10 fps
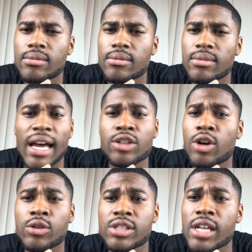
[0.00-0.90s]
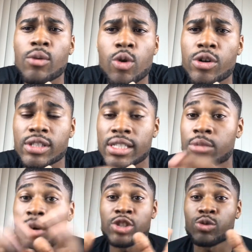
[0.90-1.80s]
Not the Golden State Warriors. As
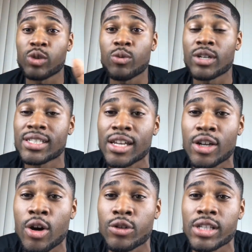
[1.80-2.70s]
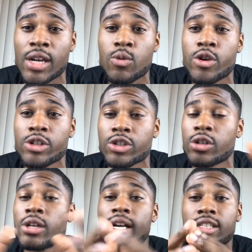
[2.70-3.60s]
much as we want to say the Golden State Warriors
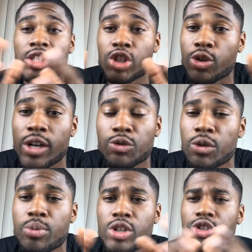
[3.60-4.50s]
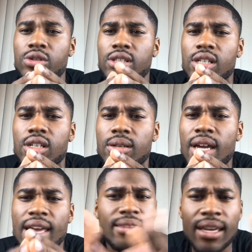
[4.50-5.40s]
are such a great 3-point shooting team,
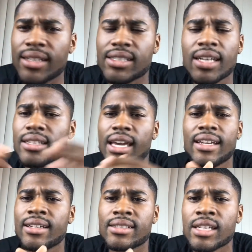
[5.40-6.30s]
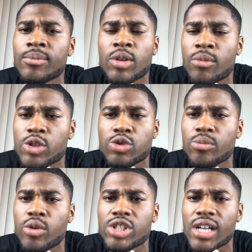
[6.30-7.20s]
they didn't attempt the most
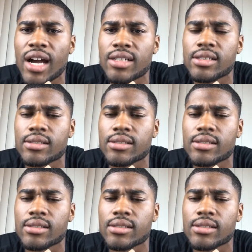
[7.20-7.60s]
3-point shots.